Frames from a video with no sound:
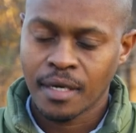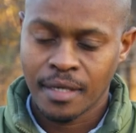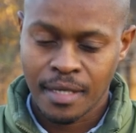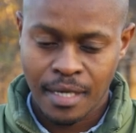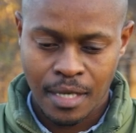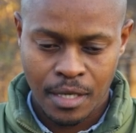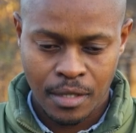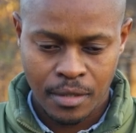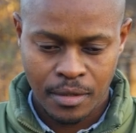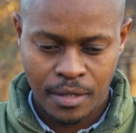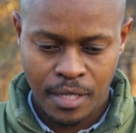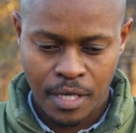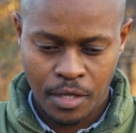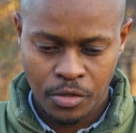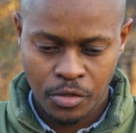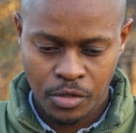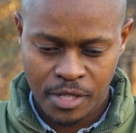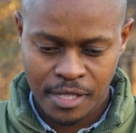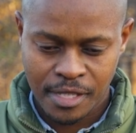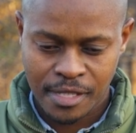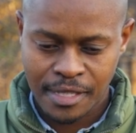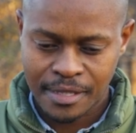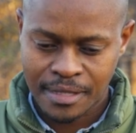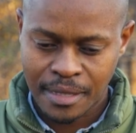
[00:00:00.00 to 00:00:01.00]
Now, now
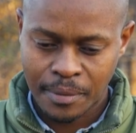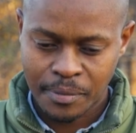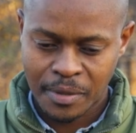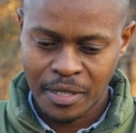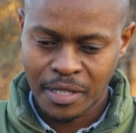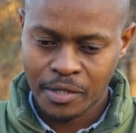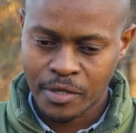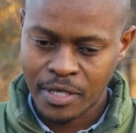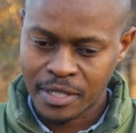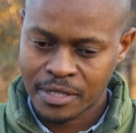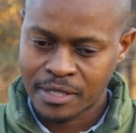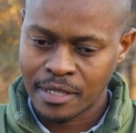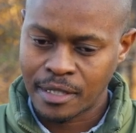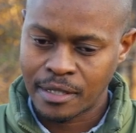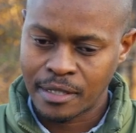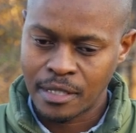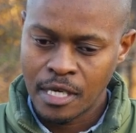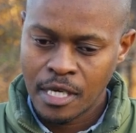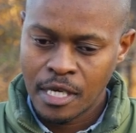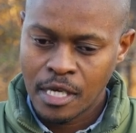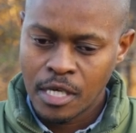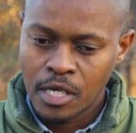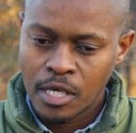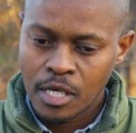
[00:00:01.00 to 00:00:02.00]
you just said something rectally.
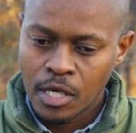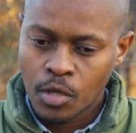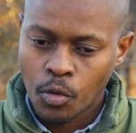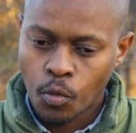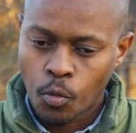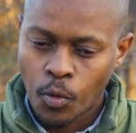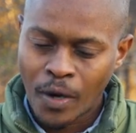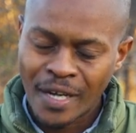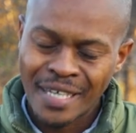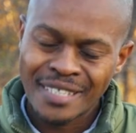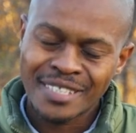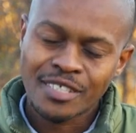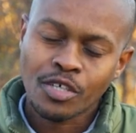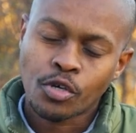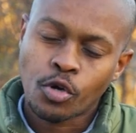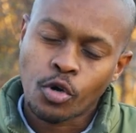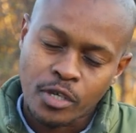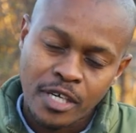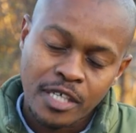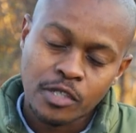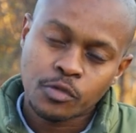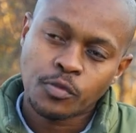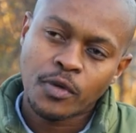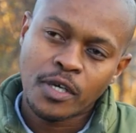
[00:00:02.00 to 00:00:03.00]
What is the
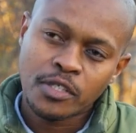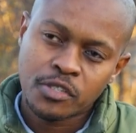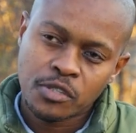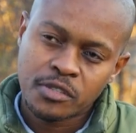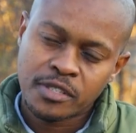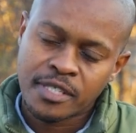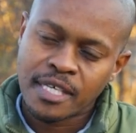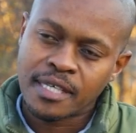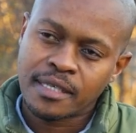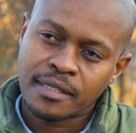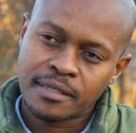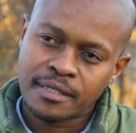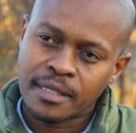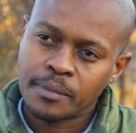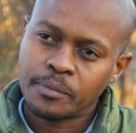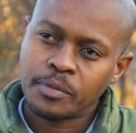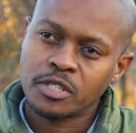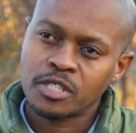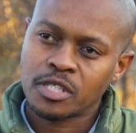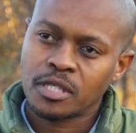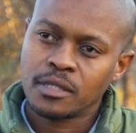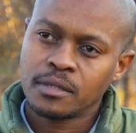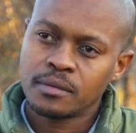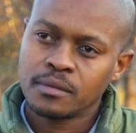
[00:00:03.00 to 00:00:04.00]
correct way to take a
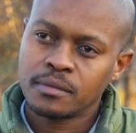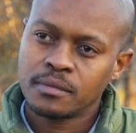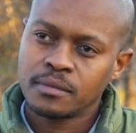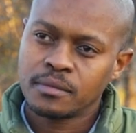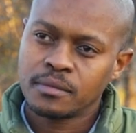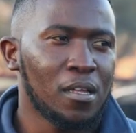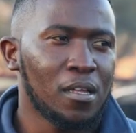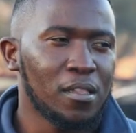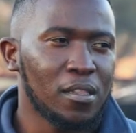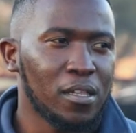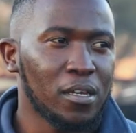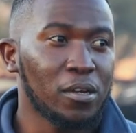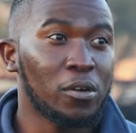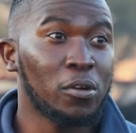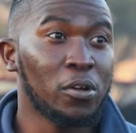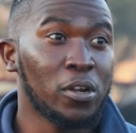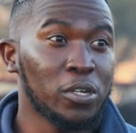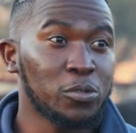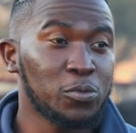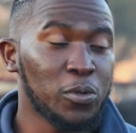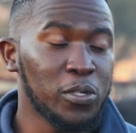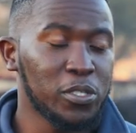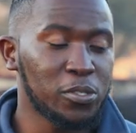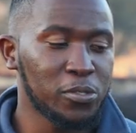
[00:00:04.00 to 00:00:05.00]
temperature? The
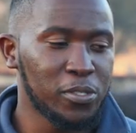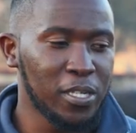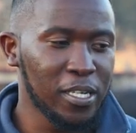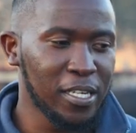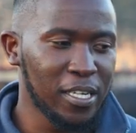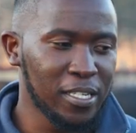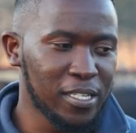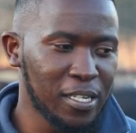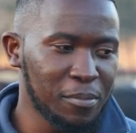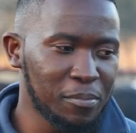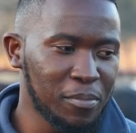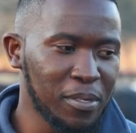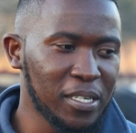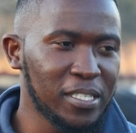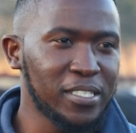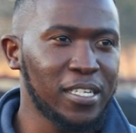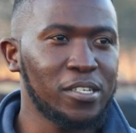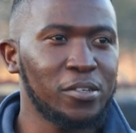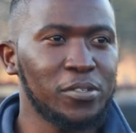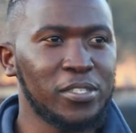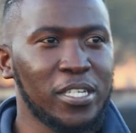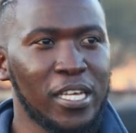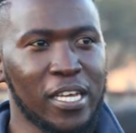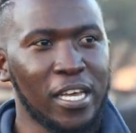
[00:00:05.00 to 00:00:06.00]
correct way to take a
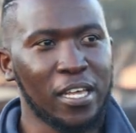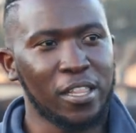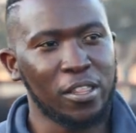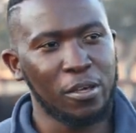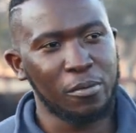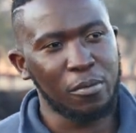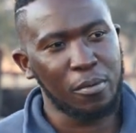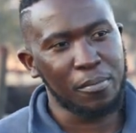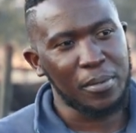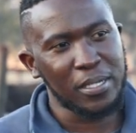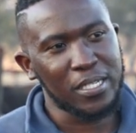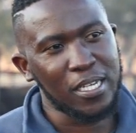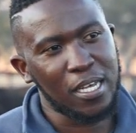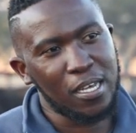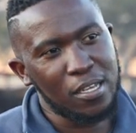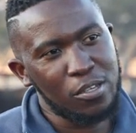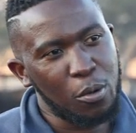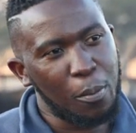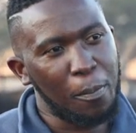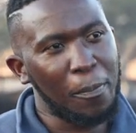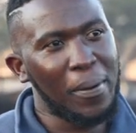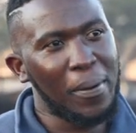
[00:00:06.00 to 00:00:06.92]
temperature, you take a thermometer, you